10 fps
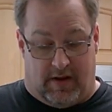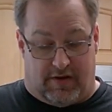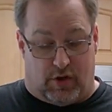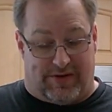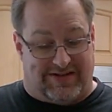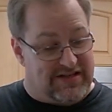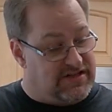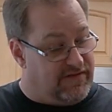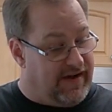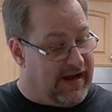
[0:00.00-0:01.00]
The only
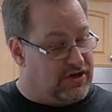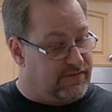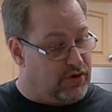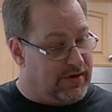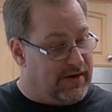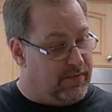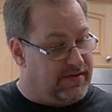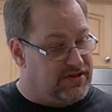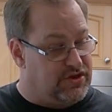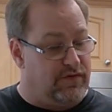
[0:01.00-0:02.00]
disadvantage of cooking with the
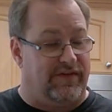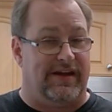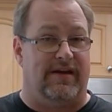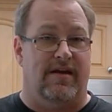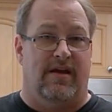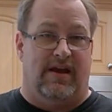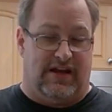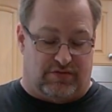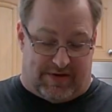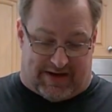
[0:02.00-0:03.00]
sous vide
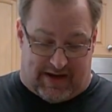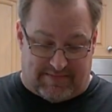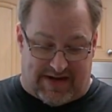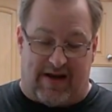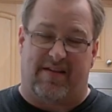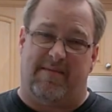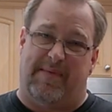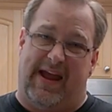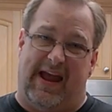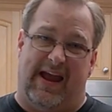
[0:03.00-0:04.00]
is when it comes out of the
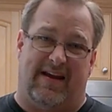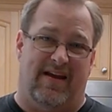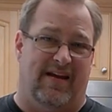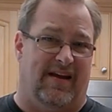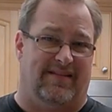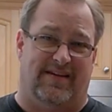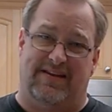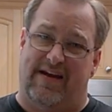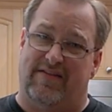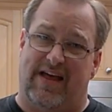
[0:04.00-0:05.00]
bag, it doesn't
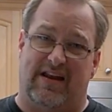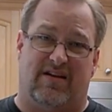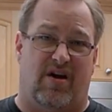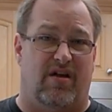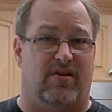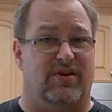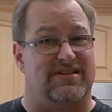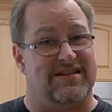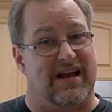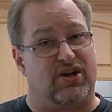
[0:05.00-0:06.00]
have a lot of color,
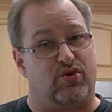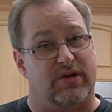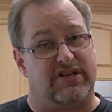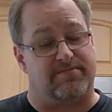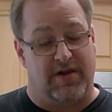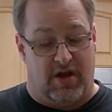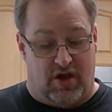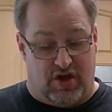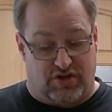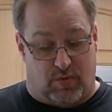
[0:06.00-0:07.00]
it's not crisp.
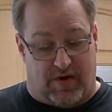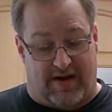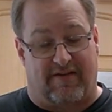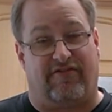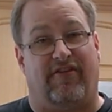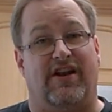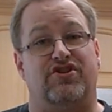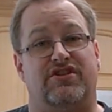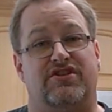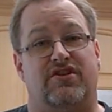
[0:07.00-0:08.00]
So we're going to
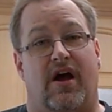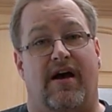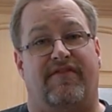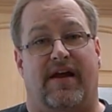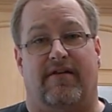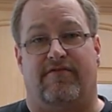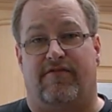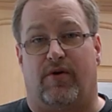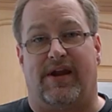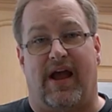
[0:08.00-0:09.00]
finish this off on a
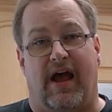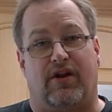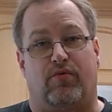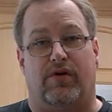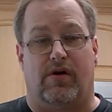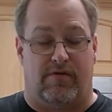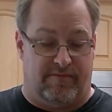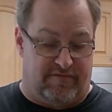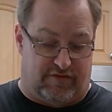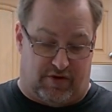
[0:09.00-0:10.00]
very hot
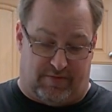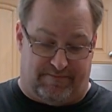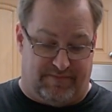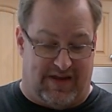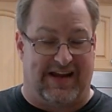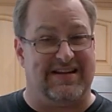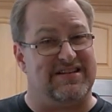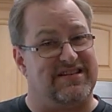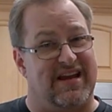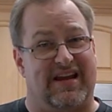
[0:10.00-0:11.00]
grill for 90
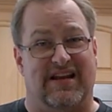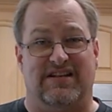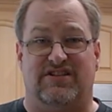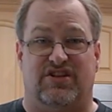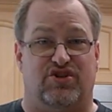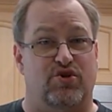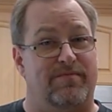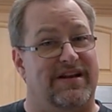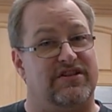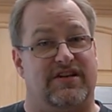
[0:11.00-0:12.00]
seconds to 2
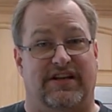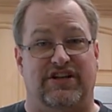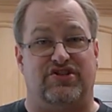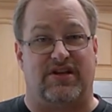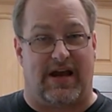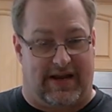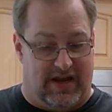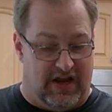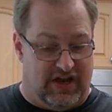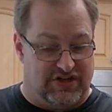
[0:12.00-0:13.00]
minutes on each side,
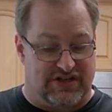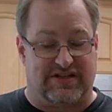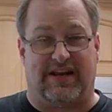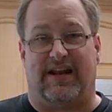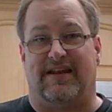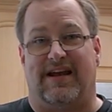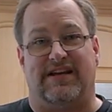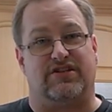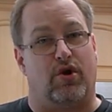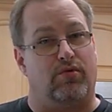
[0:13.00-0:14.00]
just to get a
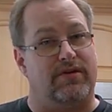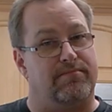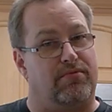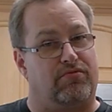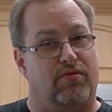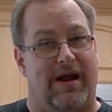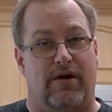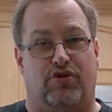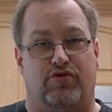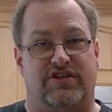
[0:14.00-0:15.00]
nice golden
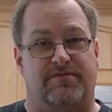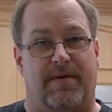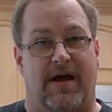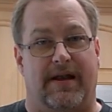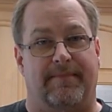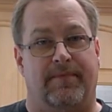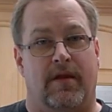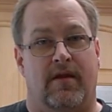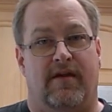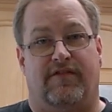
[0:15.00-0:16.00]
brown crisp on it.
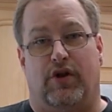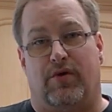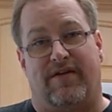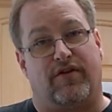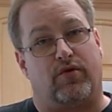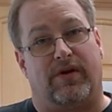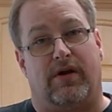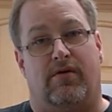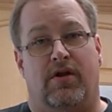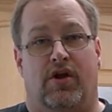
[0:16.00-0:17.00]
If you don't have a
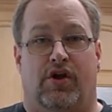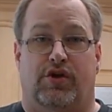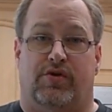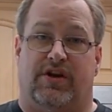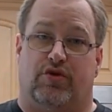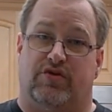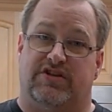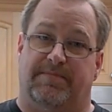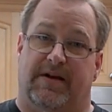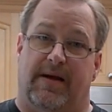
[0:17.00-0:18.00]
grill, you can
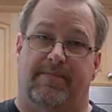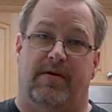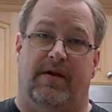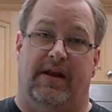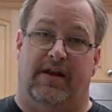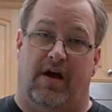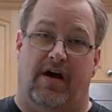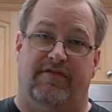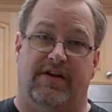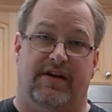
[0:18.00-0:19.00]
crisp it up in an
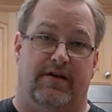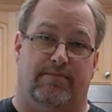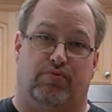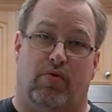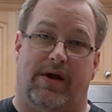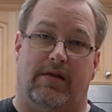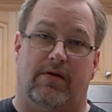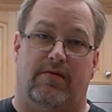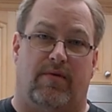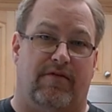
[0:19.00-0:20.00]
oven in the
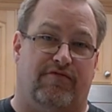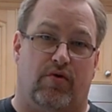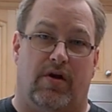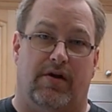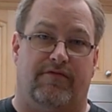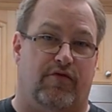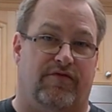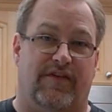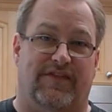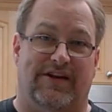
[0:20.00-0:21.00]
broiler around 400,
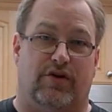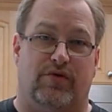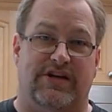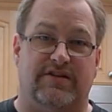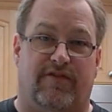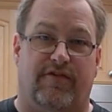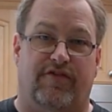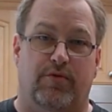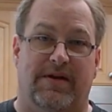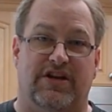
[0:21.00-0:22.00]
450 degrees for a
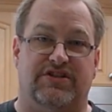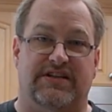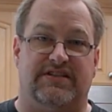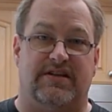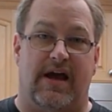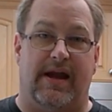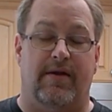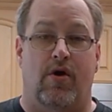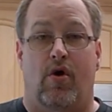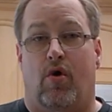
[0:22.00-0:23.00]
few minutes each side,
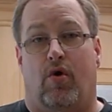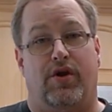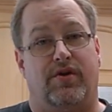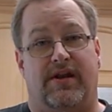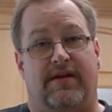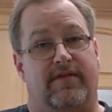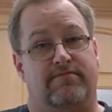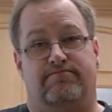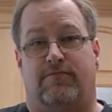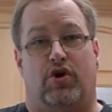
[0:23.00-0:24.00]
or you can
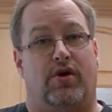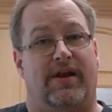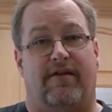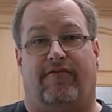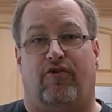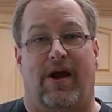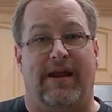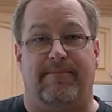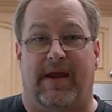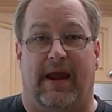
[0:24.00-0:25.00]
even cook it in a
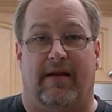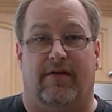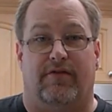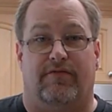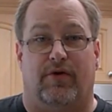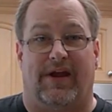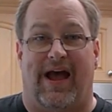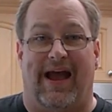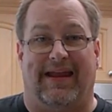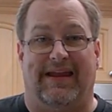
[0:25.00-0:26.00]
frying pan under very
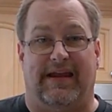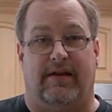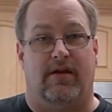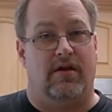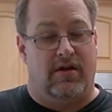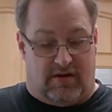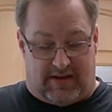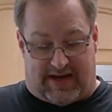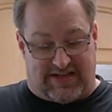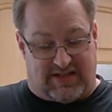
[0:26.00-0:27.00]
high heat.
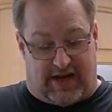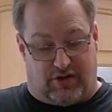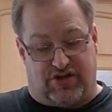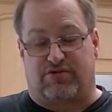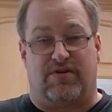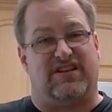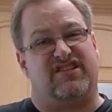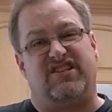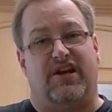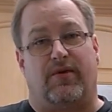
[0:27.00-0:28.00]
Like I said, you just want to
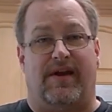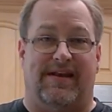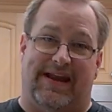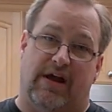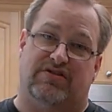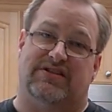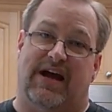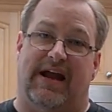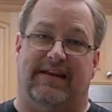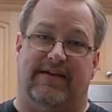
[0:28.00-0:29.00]
sear in the
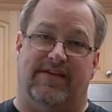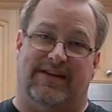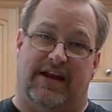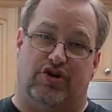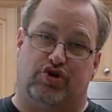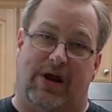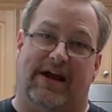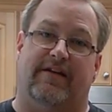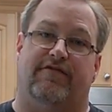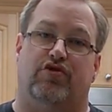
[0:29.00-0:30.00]
outside and give it that
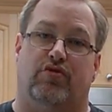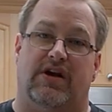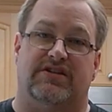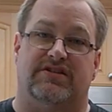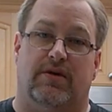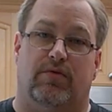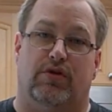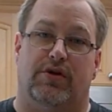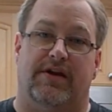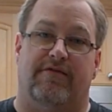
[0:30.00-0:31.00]
attractive crust that we're
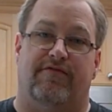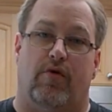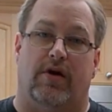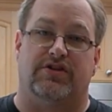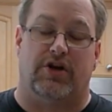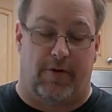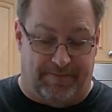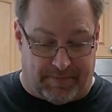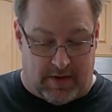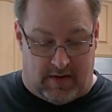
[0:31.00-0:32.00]
looking for.
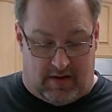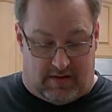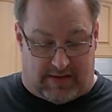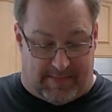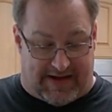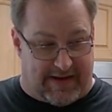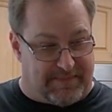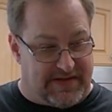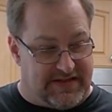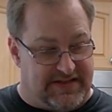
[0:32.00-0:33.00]
So let me get
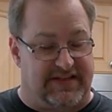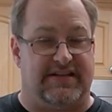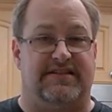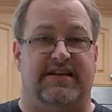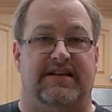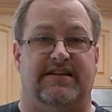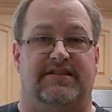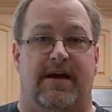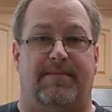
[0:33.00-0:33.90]
busy seasoning these up.